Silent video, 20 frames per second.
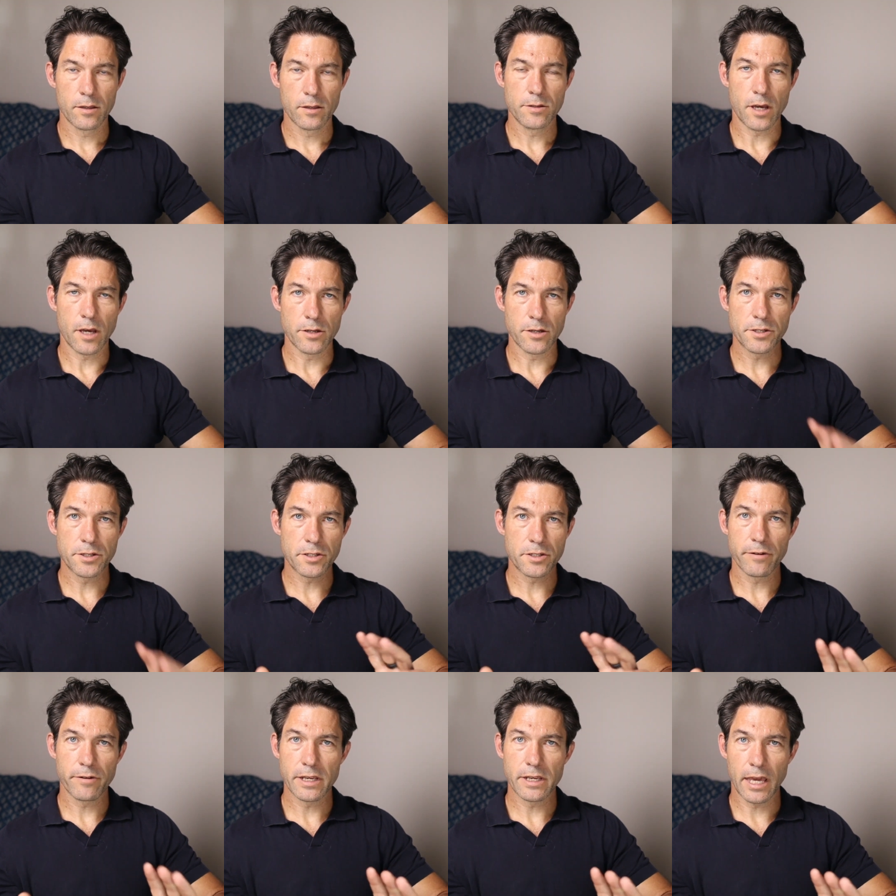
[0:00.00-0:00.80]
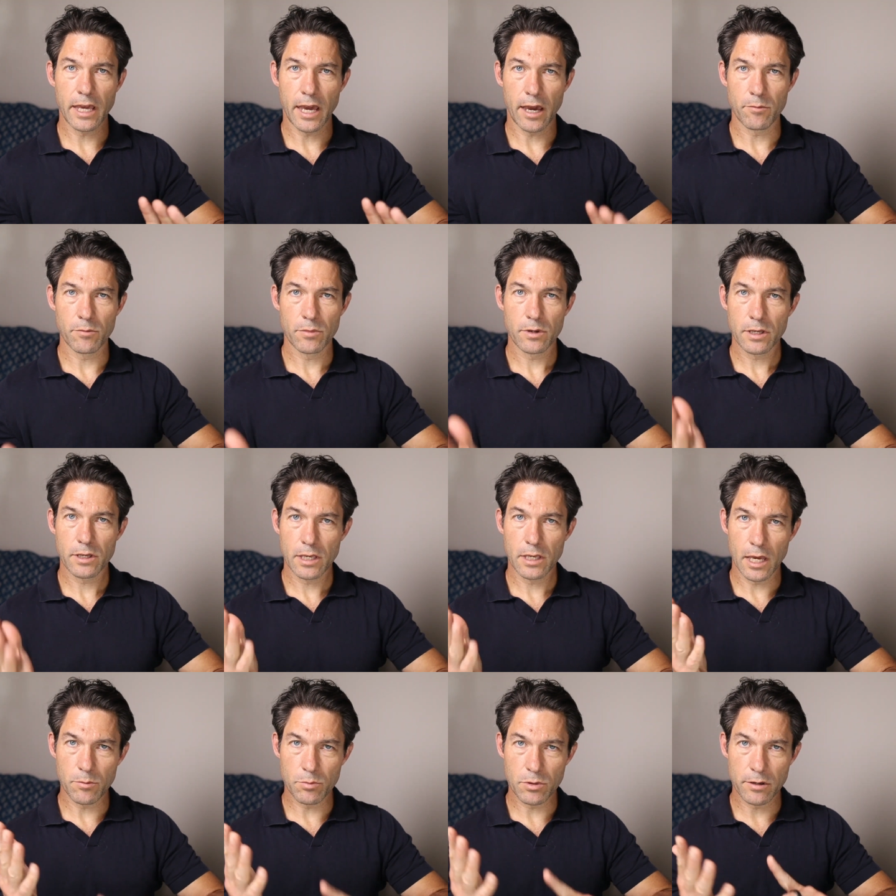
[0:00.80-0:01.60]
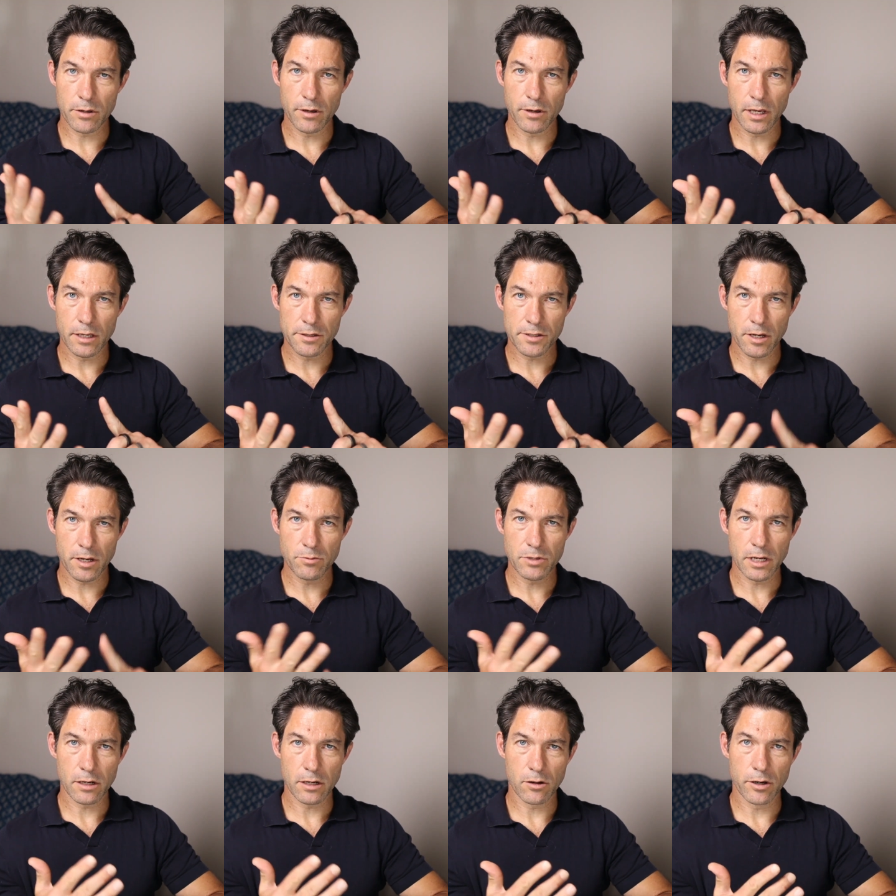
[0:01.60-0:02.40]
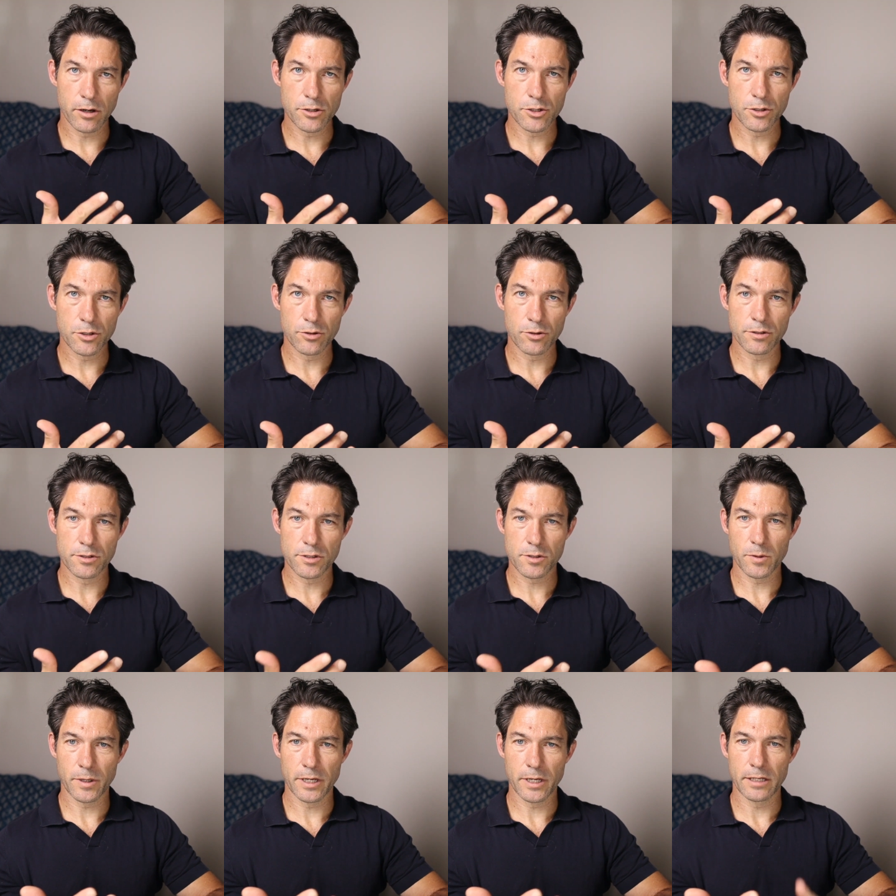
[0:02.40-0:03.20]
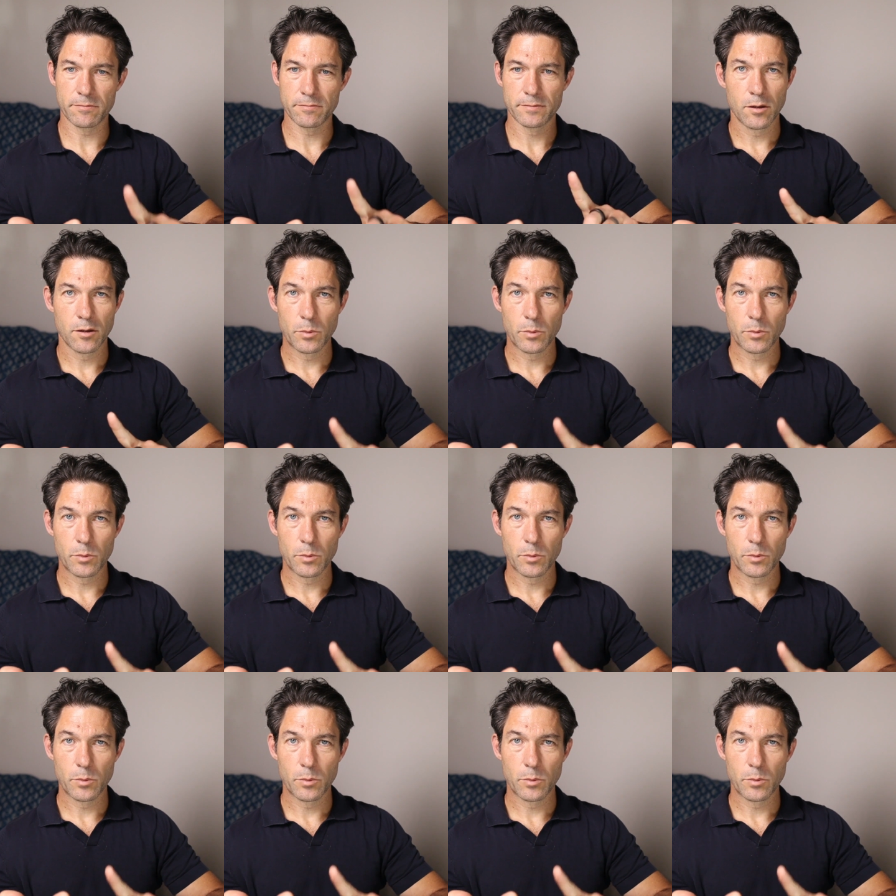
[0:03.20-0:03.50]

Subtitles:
So just to recap, keep your subject line short and sweet.